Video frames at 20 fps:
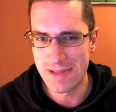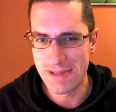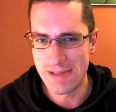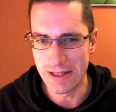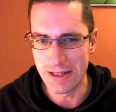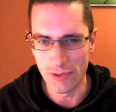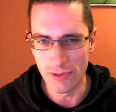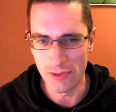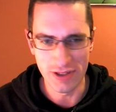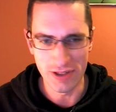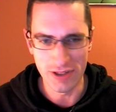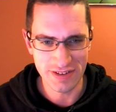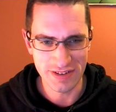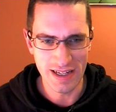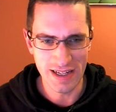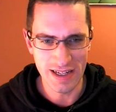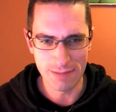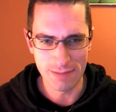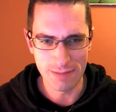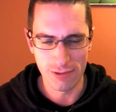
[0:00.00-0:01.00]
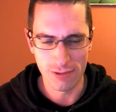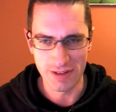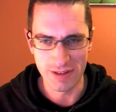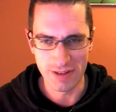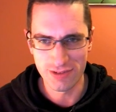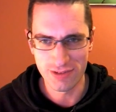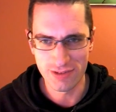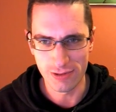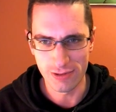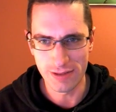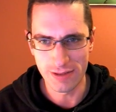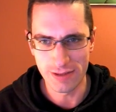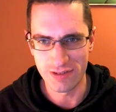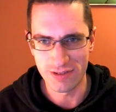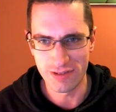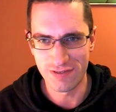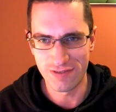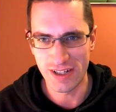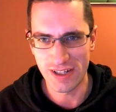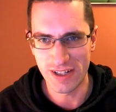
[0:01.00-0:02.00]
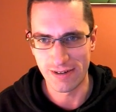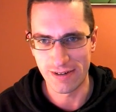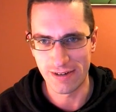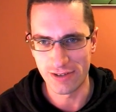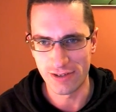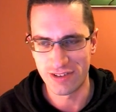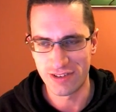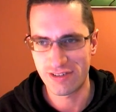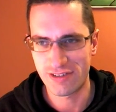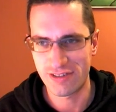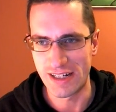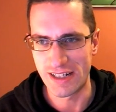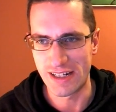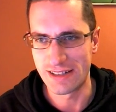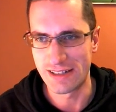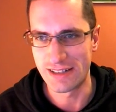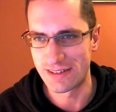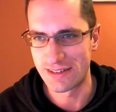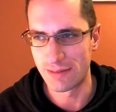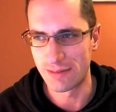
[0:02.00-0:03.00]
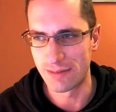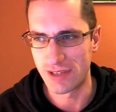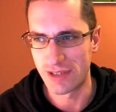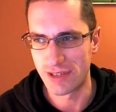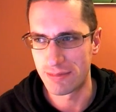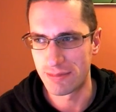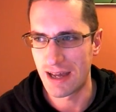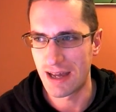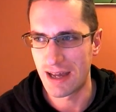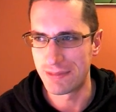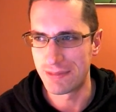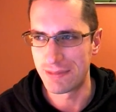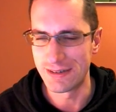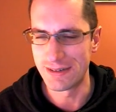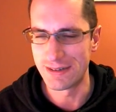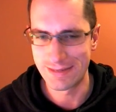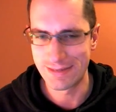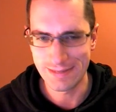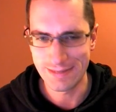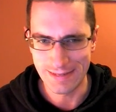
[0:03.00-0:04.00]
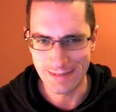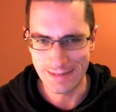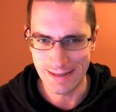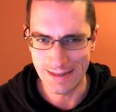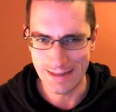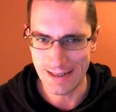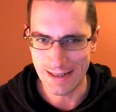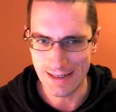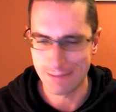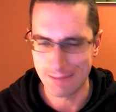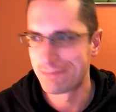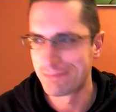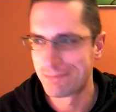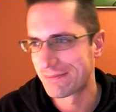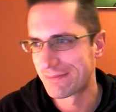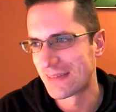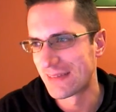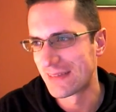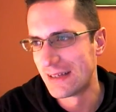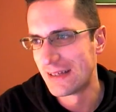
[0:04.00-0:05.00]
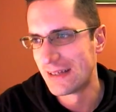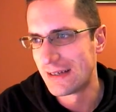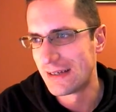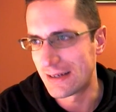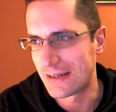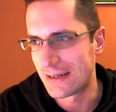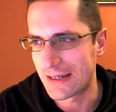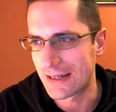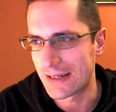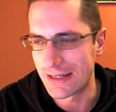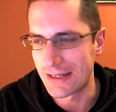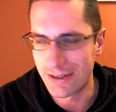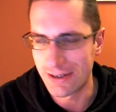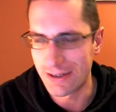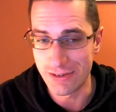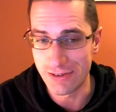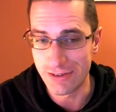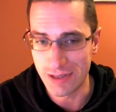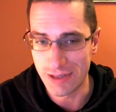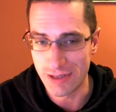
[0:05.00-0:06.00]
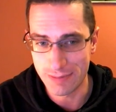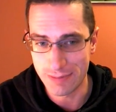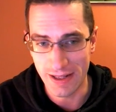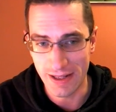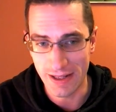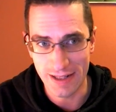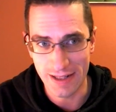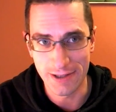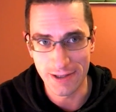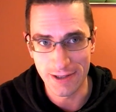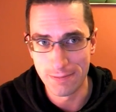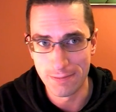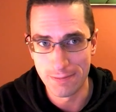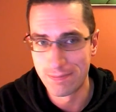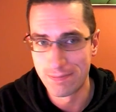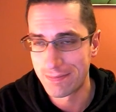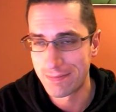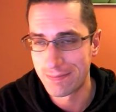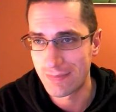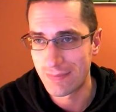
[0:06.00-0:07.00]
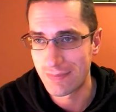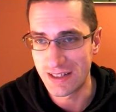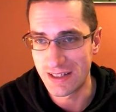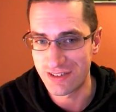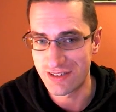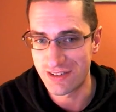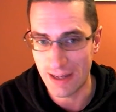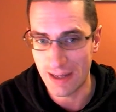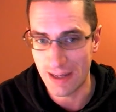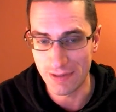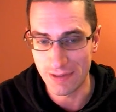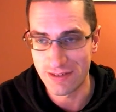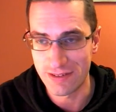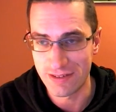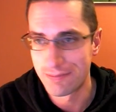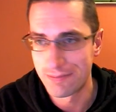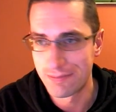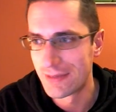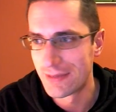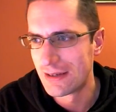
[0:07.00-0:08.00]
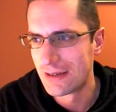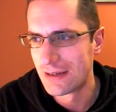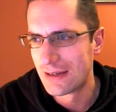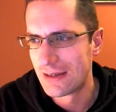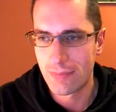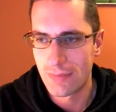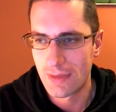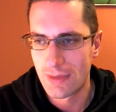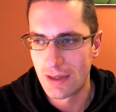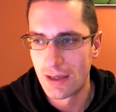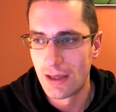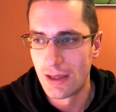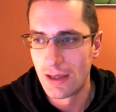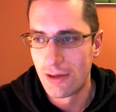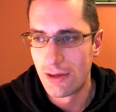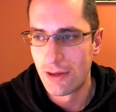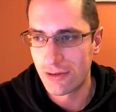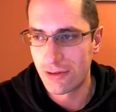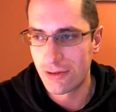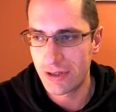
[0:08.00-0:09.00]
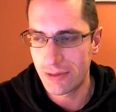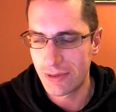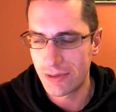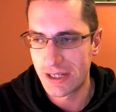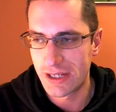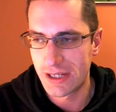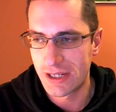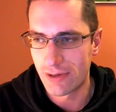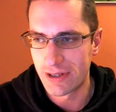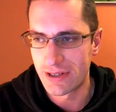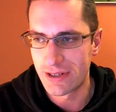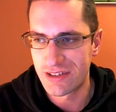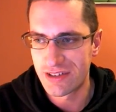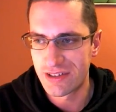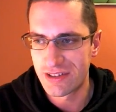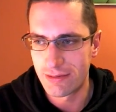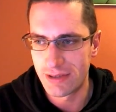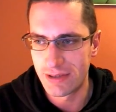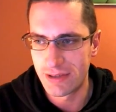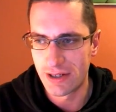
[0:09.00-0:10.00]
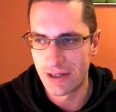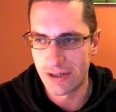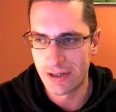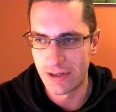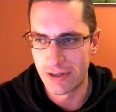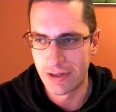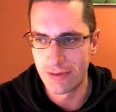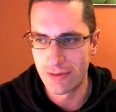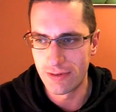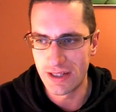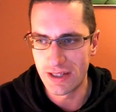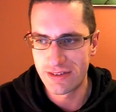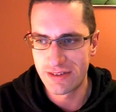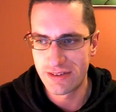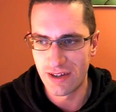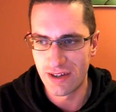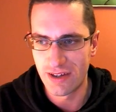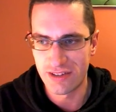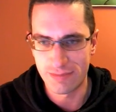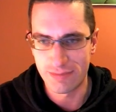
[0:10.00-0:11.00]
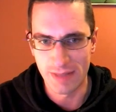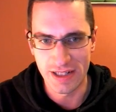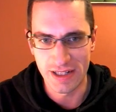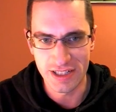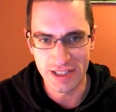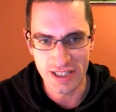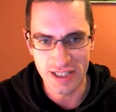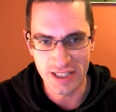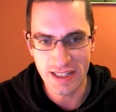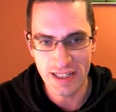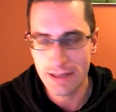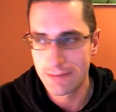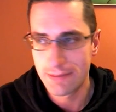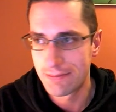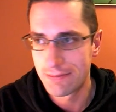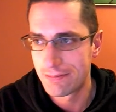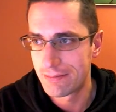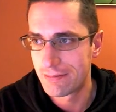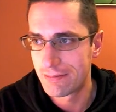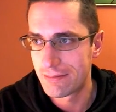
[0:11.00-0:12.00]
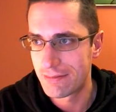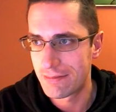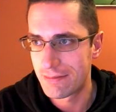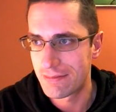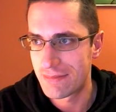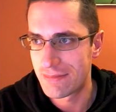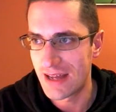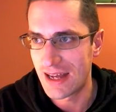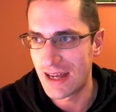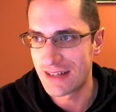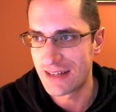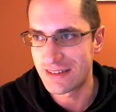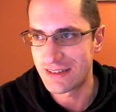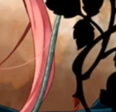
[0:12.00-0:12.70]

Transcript: little annoyance there, you probably saw it, was the flickering on the screen that sometimes happens. Yeah. Okay, can't do much about that though. It just happens. Well, I've got it working quite nicely with the icon-only task manager here. That